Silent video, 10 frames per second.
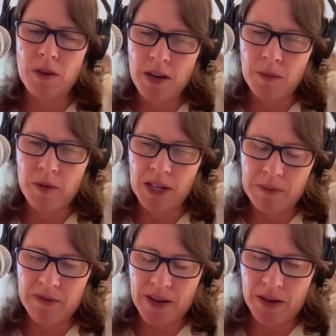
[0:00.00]
on working
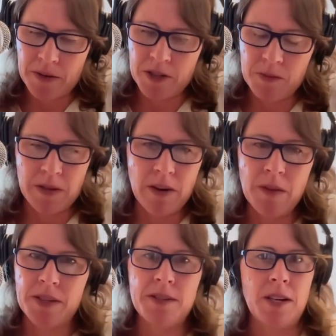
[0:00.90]
with founders? We have all
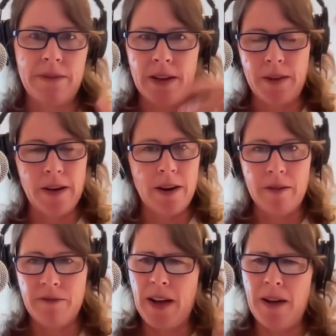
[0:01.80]
this stuff out there
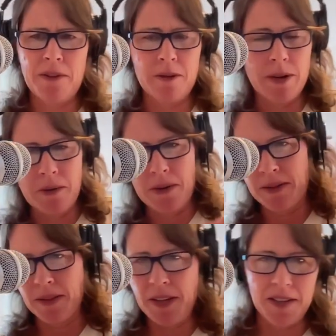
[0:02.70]
now, founder mode
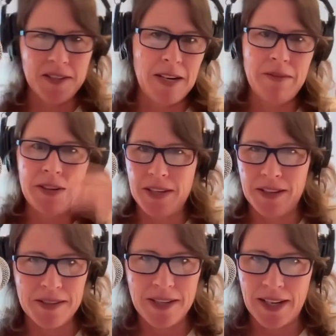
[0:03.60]
and this, and
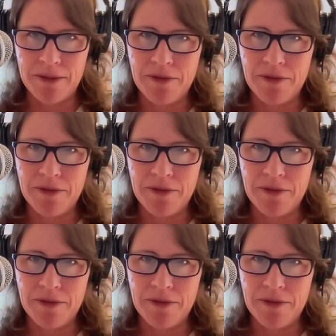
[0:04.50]
everything's kind of